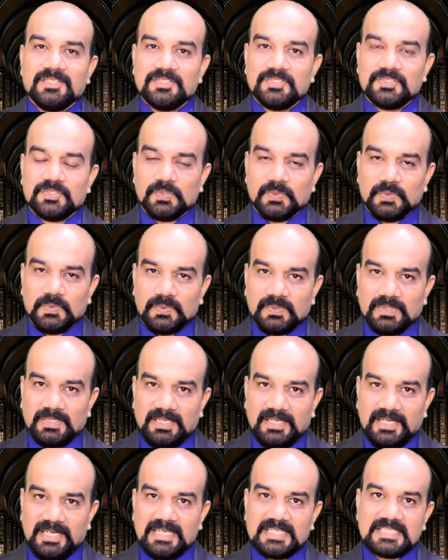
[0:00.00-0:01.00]
So
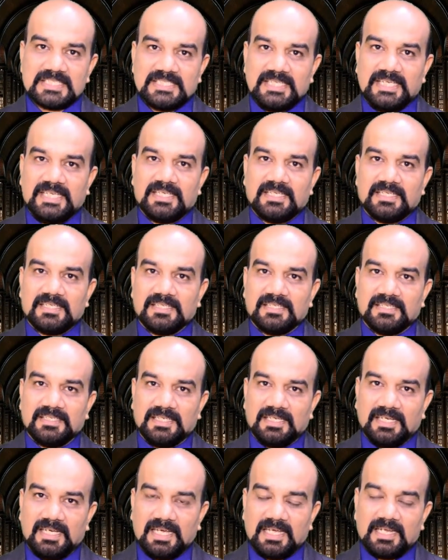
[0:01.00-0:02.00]
let us take
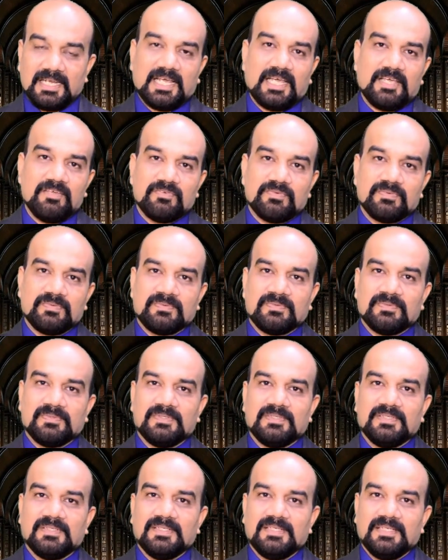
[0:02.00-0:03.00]
our life
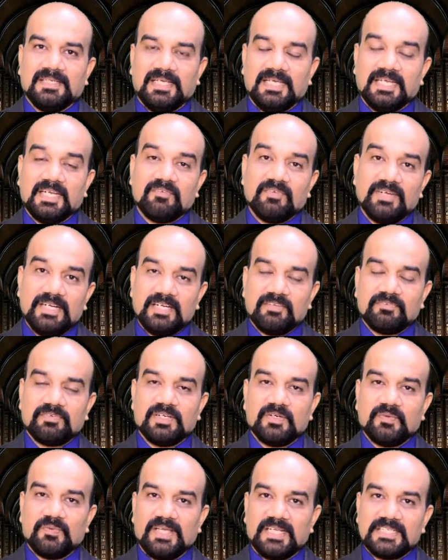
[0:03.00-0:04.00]
in a very
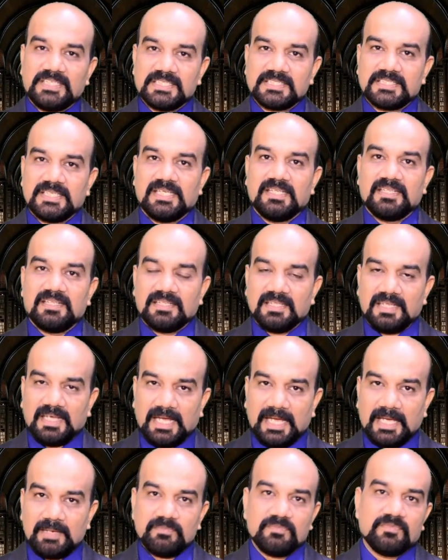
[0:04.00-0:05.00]
different way and just say,
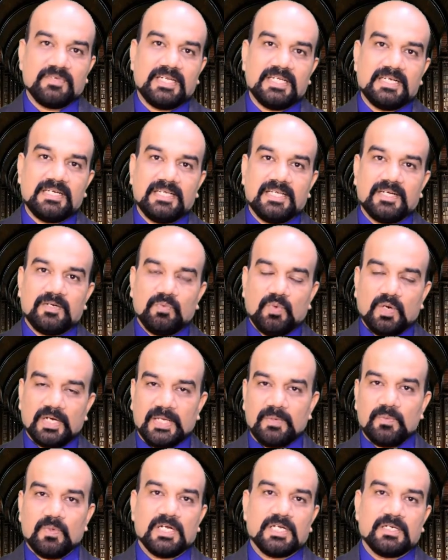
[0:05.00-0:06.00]
I am very clear in what
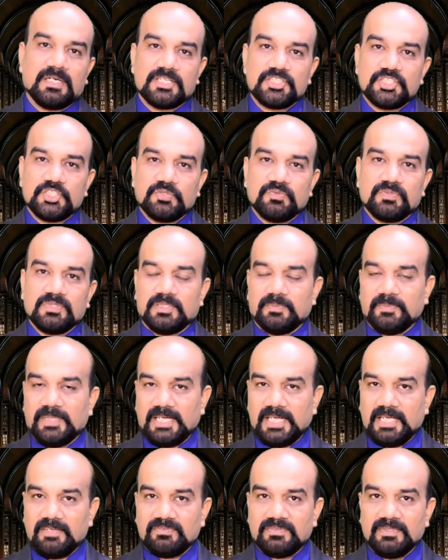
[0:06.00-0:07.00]
I want to achieve to my
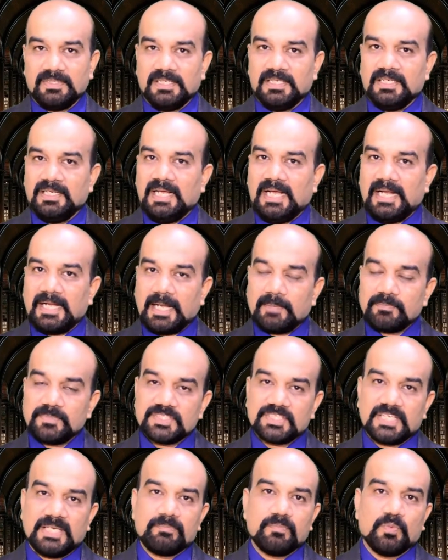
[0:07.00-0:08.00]
life, and I'm
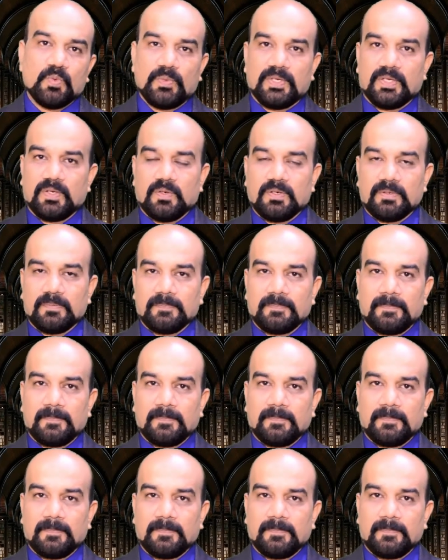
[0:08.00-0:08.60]
just keep moving on.